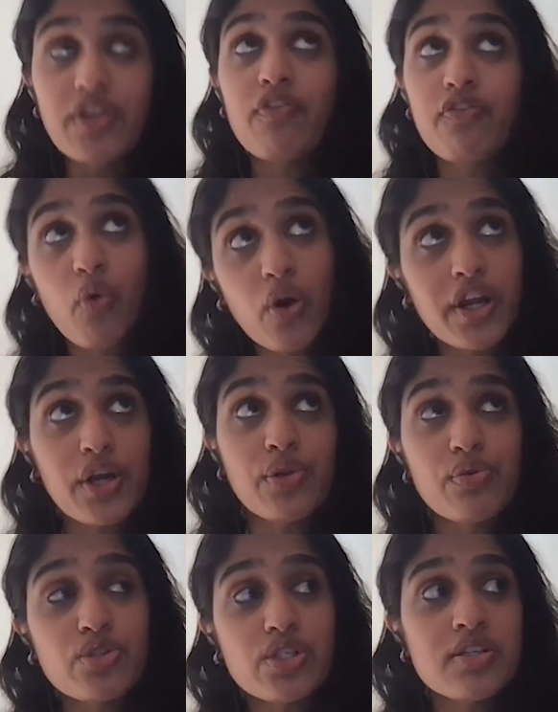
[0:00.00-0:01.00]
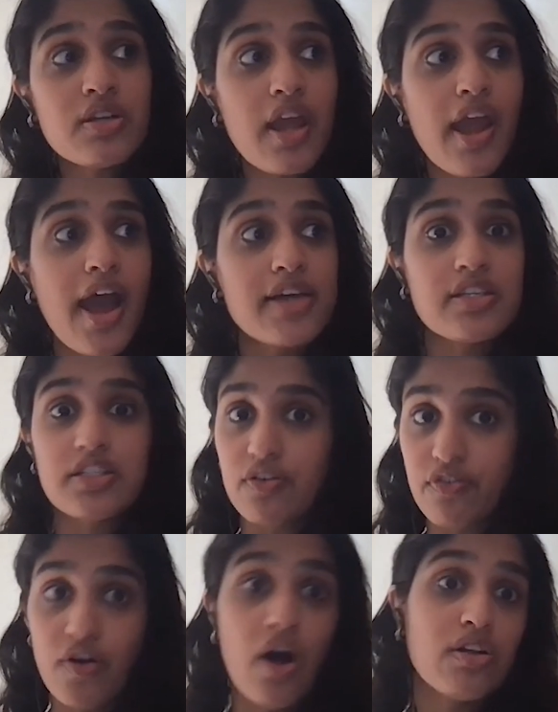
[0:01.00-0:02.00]
for inclusion as a
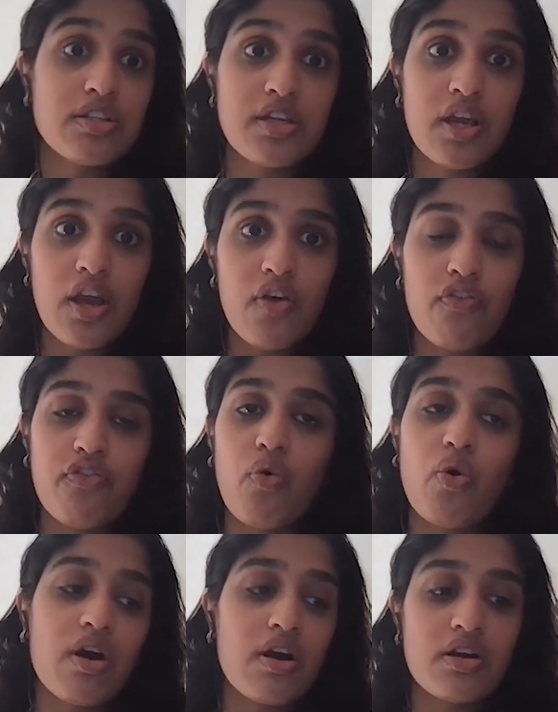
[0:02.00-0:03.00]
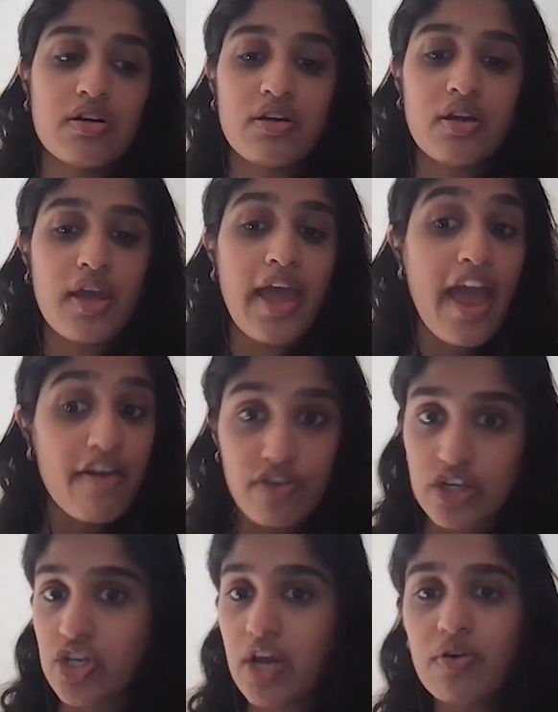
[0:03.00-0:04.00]
default for
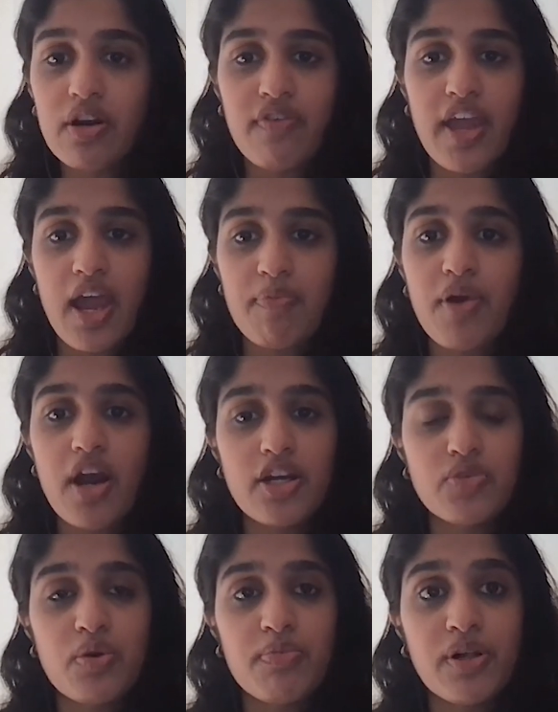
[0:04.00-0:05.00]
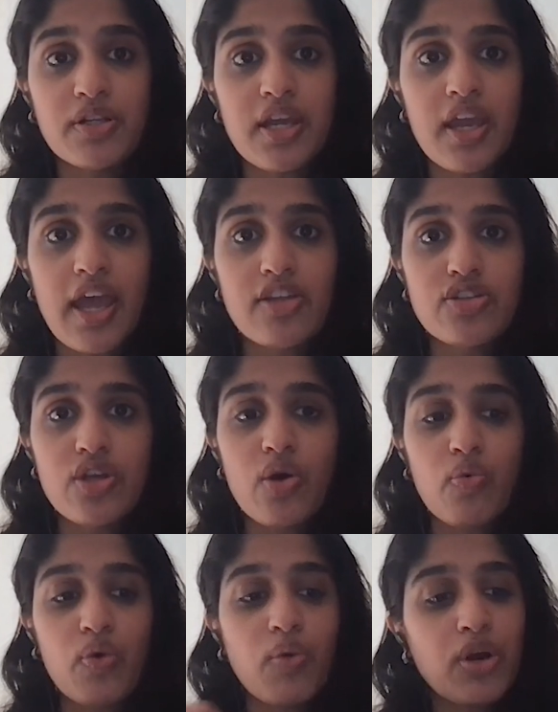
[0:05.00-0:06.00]
every generative AI product we're building. And
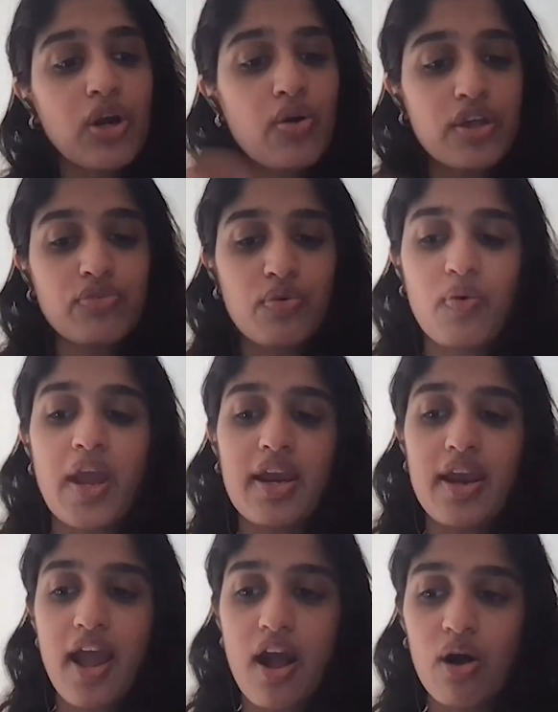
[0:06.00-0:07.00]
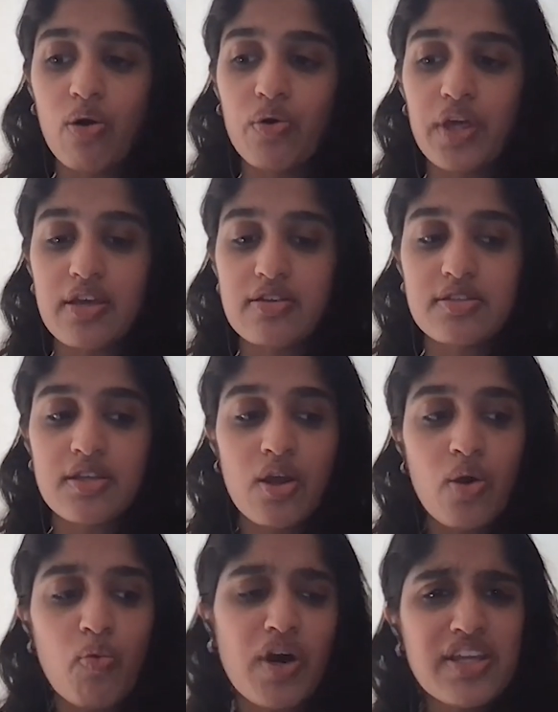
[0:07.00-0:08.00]
so what we're going through right now is,
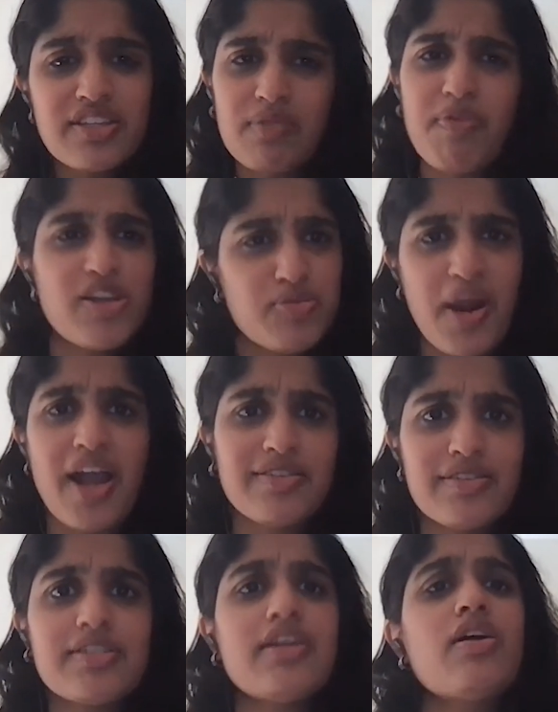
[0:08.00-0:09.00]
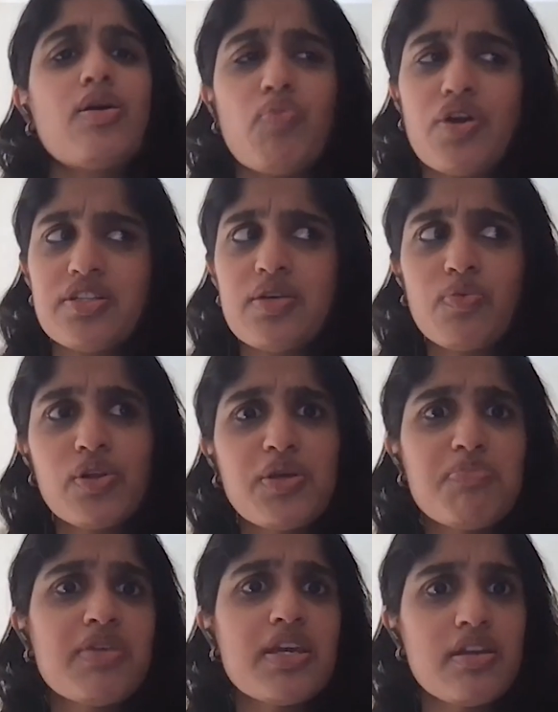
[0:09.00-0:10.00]
what is the best practice here? And what does it
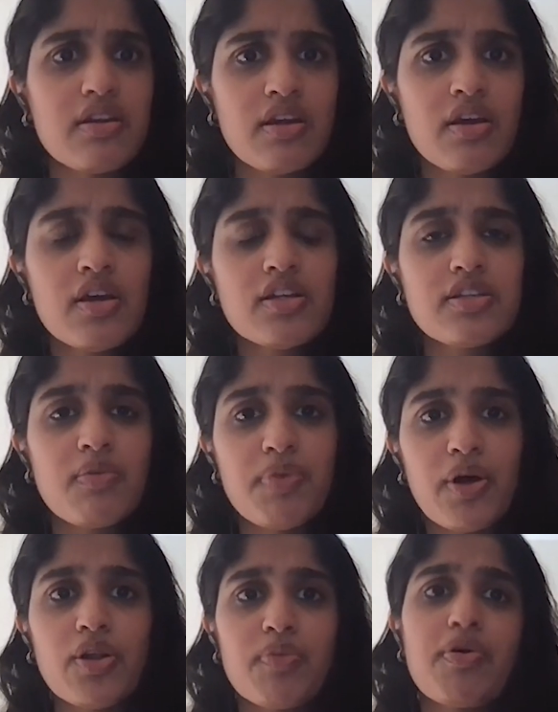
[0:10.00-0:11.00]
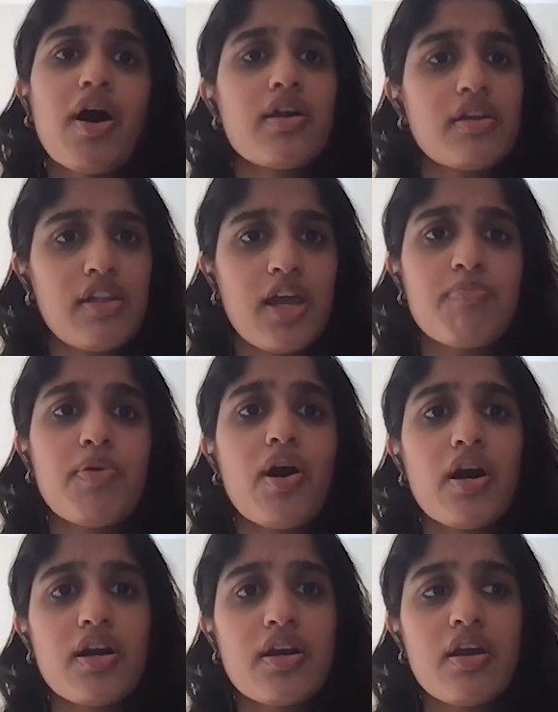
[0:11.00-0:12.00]
really mean to build a product like
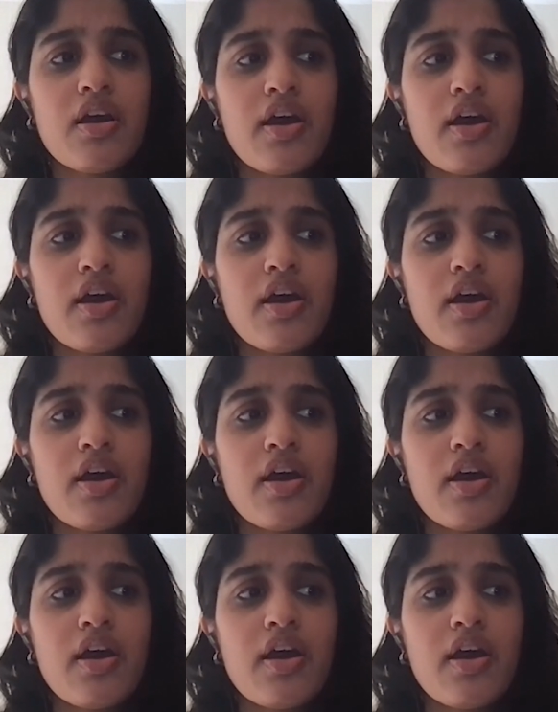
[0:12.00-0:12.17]
Bard